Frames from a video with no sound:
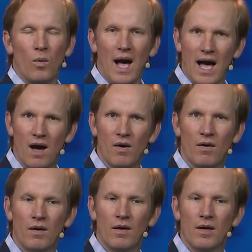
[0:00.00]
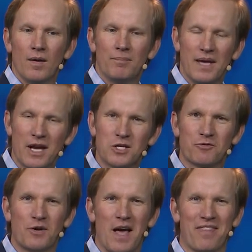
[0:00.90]
wow, be
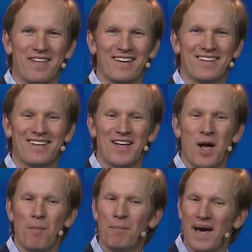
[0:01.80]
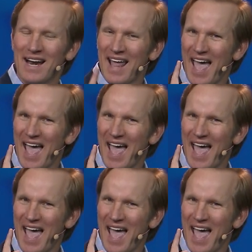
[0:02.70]
anxious for nothing, but in